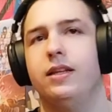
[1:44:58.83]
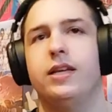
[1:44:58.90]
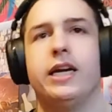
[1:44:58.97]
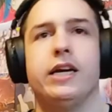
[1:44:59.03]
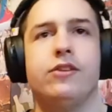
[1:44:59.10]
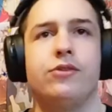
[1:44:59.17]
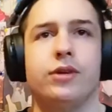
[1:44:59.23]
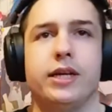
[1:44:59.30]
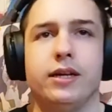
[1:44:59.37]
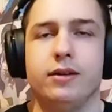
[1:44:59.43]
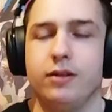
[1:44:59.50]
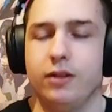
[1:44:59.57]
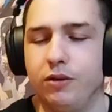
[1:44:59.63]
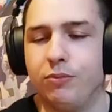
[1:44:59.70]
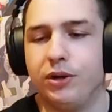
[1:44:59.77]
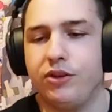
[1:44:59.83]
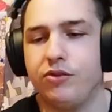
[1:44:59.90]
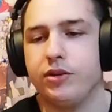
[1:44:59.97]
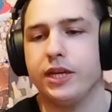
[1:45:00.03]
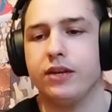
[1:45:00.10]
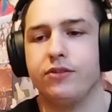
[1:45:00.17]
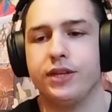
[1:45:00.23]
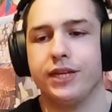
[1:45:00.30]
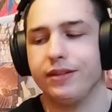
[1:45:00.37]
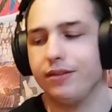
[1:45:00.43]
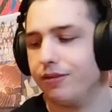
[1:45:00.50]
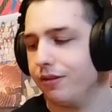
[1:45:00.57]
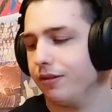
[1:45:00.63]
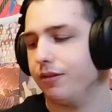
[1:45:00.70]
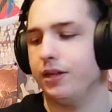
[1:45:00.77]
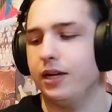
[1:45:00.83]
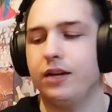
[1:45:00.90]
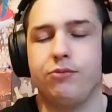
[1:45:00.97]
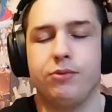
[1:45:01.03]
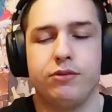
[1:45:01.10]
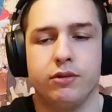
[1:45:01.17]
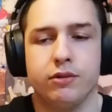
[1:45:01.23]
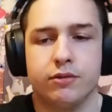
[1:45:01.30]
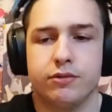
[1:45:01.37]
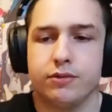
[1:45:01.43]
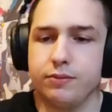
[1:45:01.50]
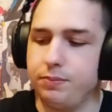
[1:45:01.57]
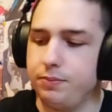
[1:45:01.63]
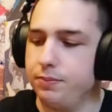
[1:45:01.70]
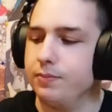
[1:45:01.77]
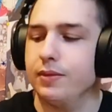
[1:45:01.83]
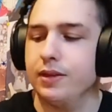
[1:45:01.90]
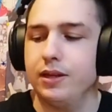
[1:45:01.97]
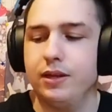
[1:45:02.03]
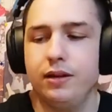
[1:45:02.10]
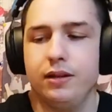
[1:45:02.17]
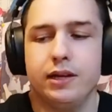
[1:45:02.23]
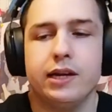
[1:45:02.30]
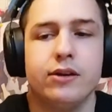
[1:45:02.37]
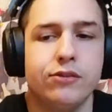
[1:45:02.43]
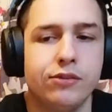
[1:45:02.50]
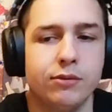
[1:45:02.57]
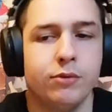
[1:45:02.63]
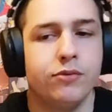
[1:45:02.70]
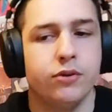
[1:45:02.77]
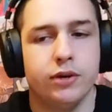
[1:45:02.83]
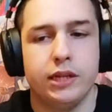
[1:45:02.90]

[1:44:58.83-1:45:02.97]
Yeah, so what did you guys get? as a result. I know some of